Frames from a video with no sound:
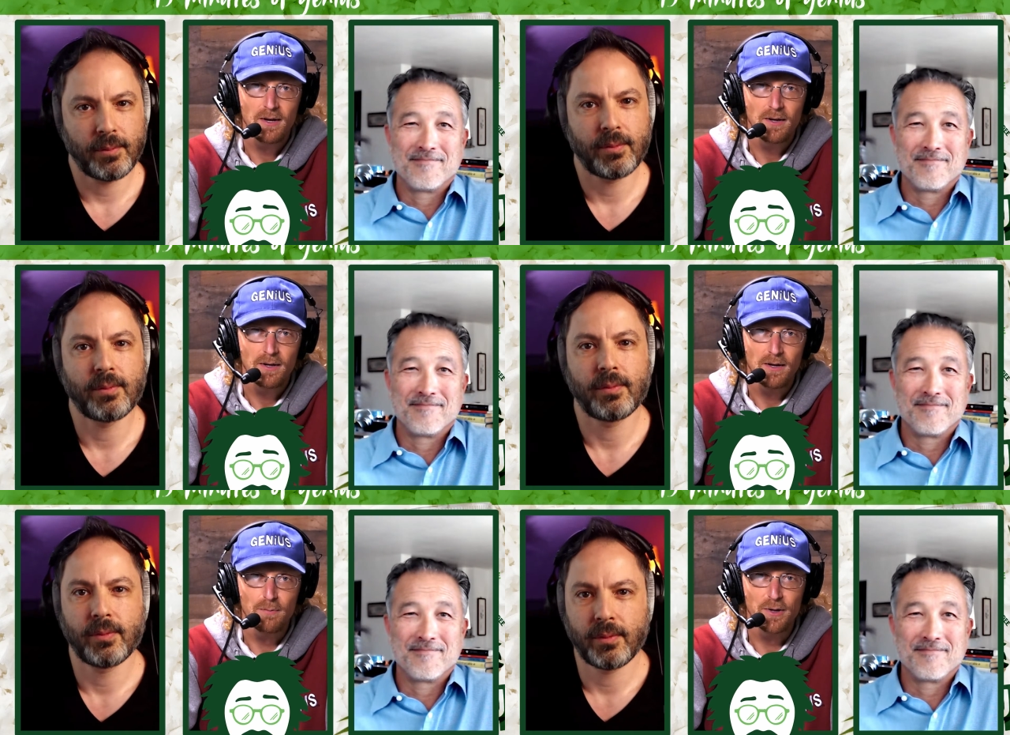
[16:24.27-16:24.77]

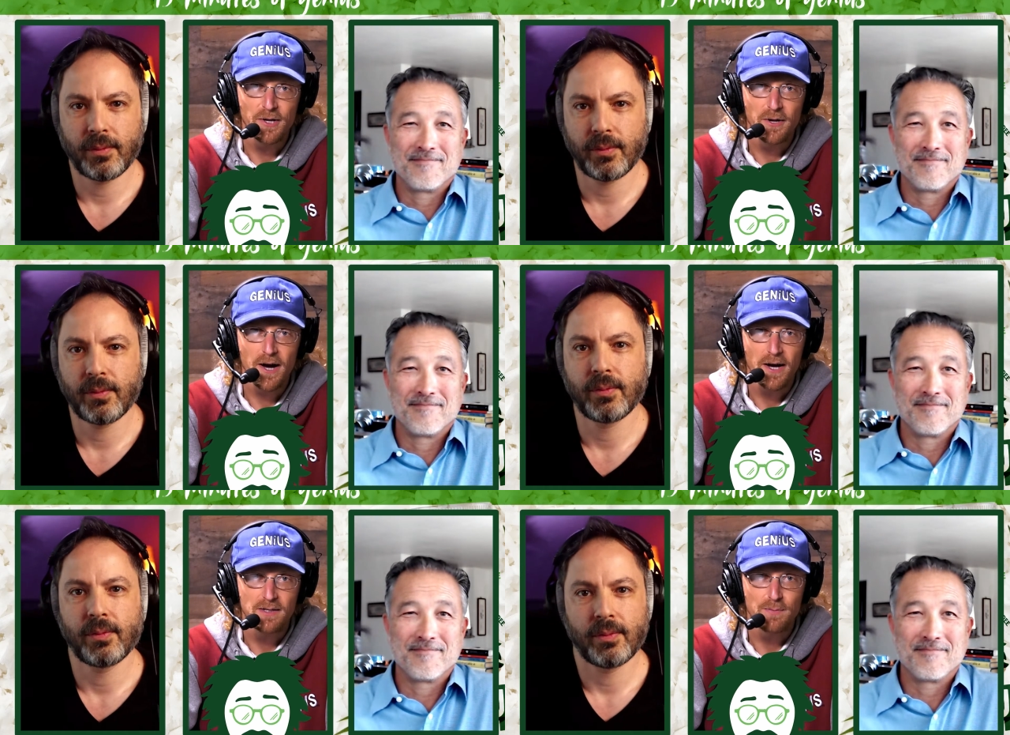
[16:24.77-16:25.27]
Speaker 1: uh, bring you
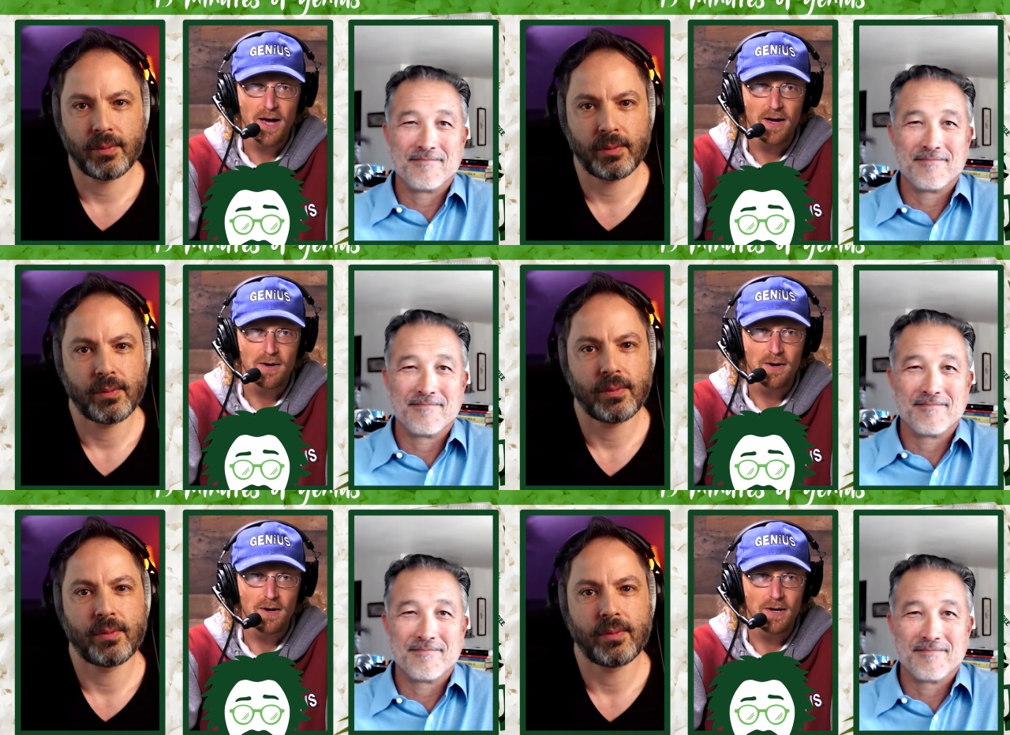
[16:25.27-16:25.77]
guys
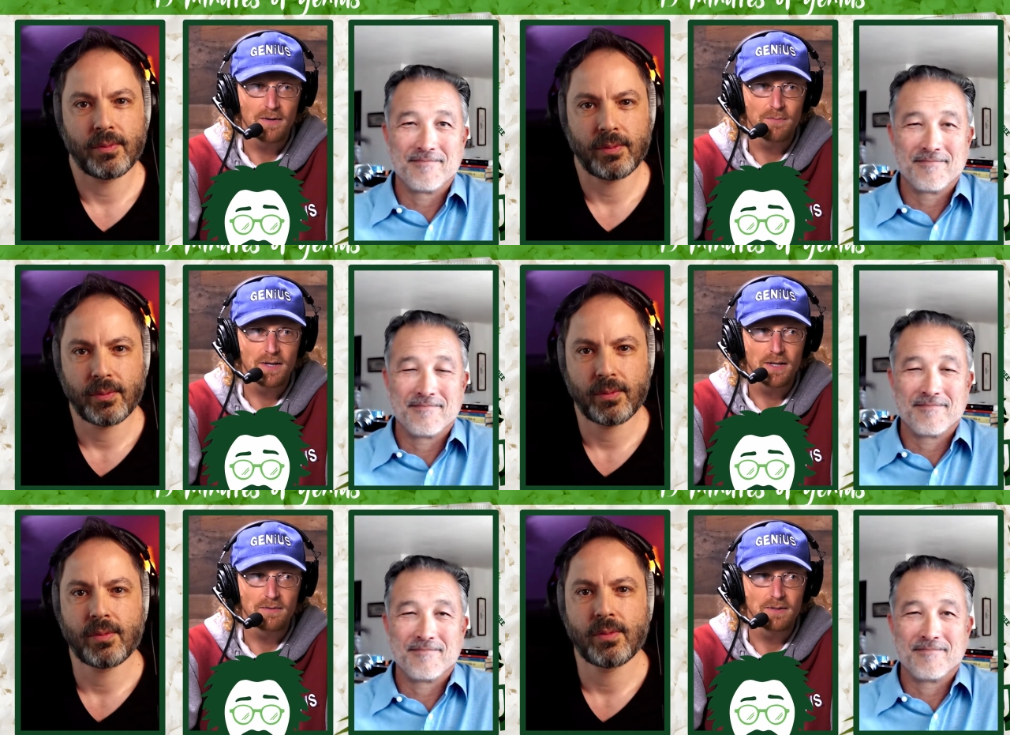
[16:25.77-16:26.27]
back on,
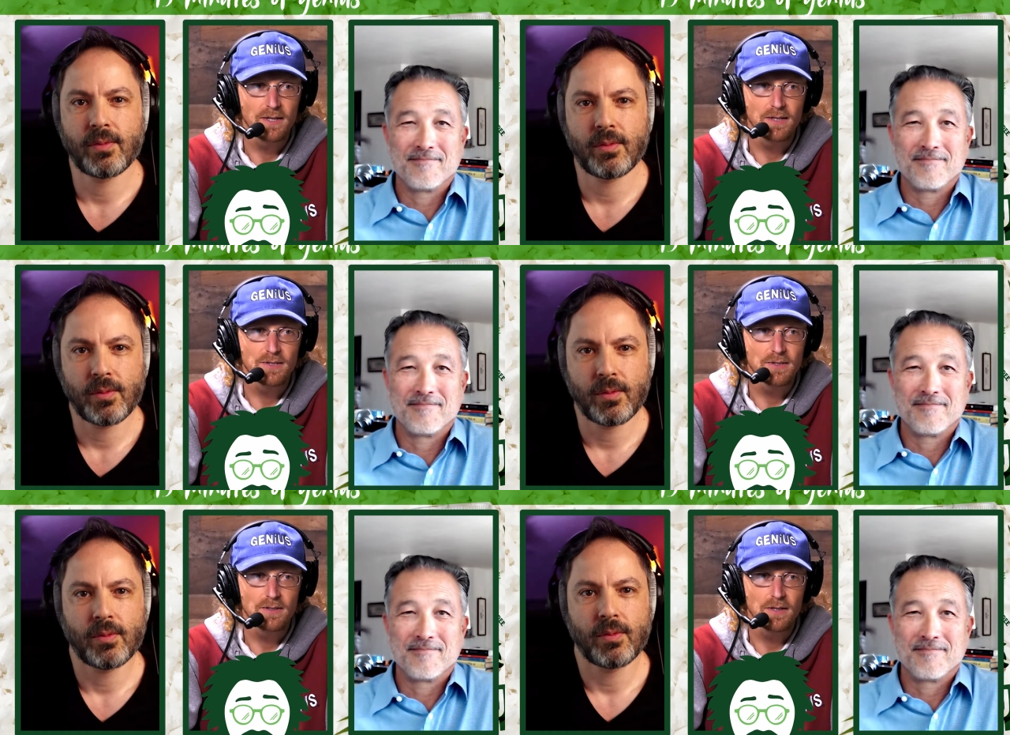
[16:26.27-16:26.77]
but
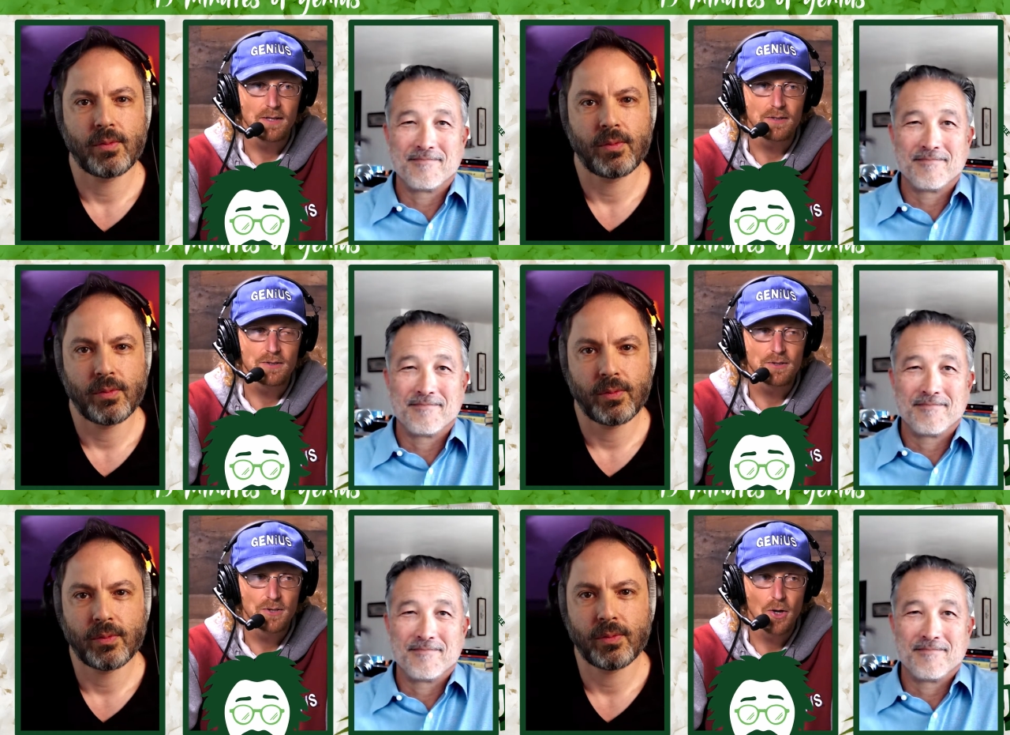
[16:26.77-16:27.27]
it's it's
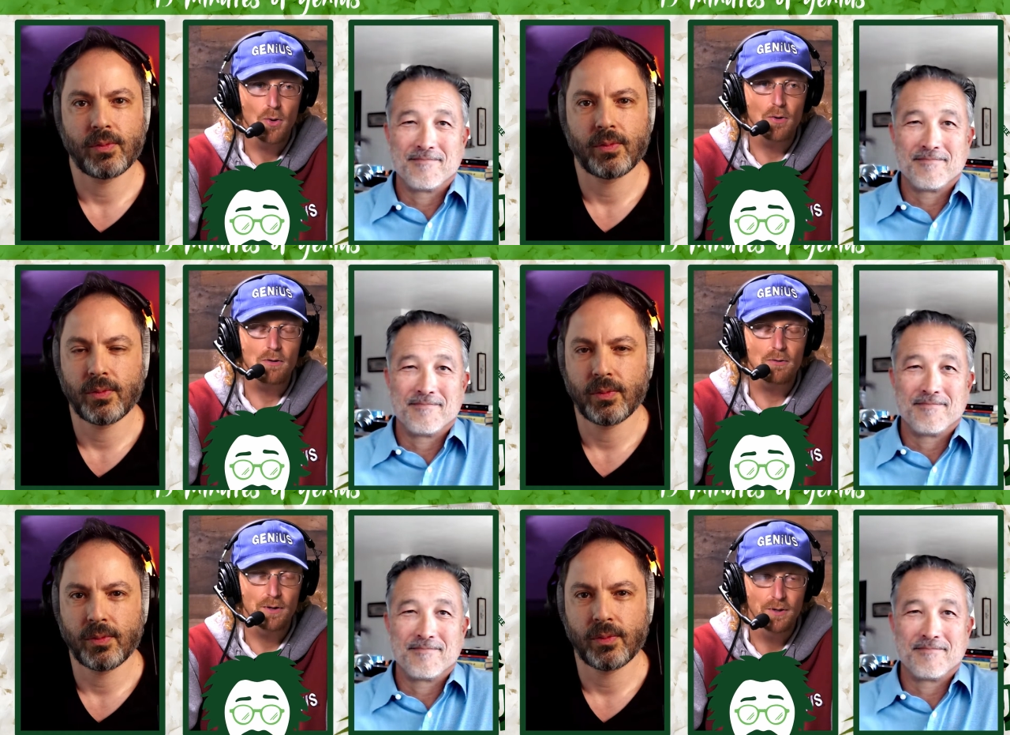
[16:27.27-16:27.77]
so
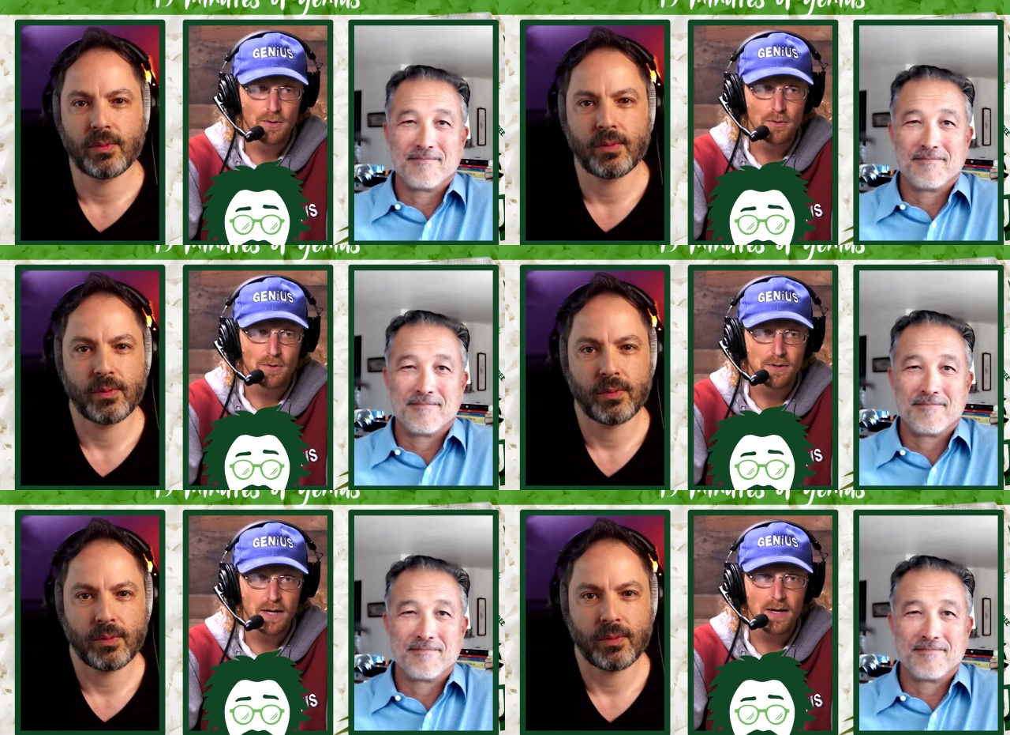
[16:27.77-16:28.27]

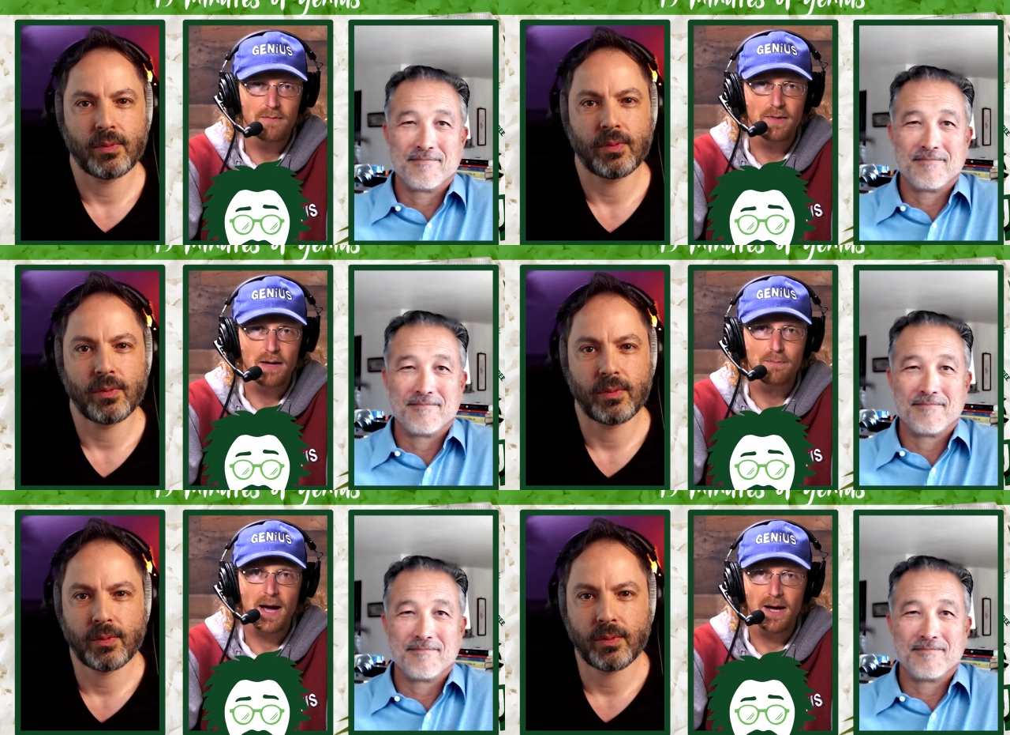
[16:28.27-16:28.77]
critical to have
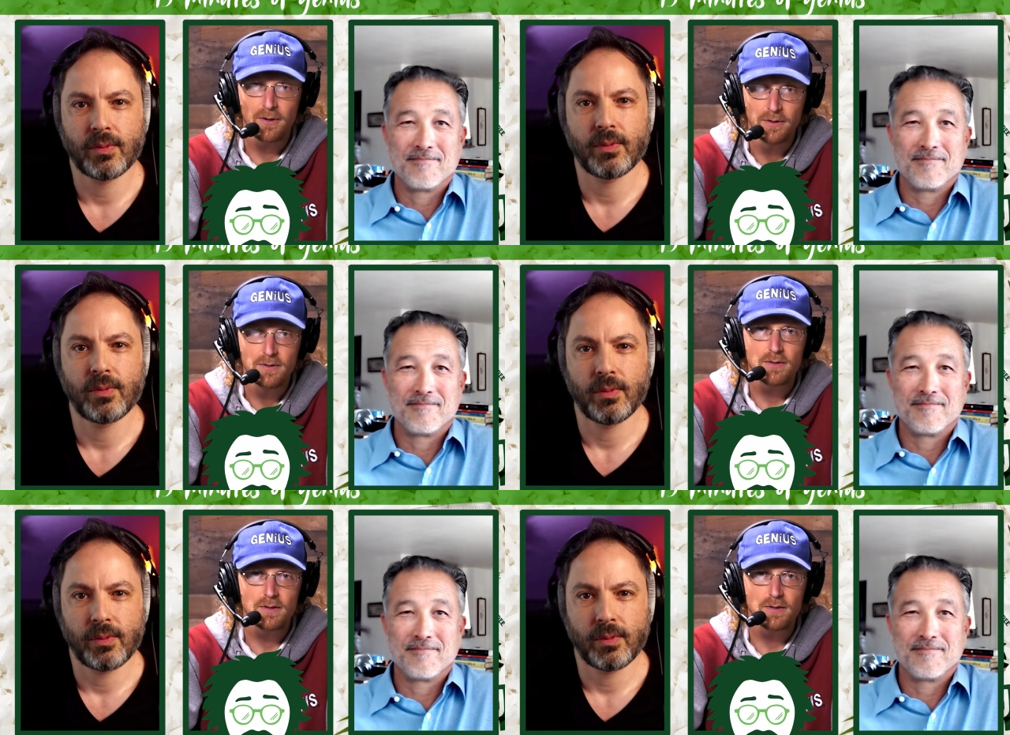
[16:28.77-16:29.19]
that balance.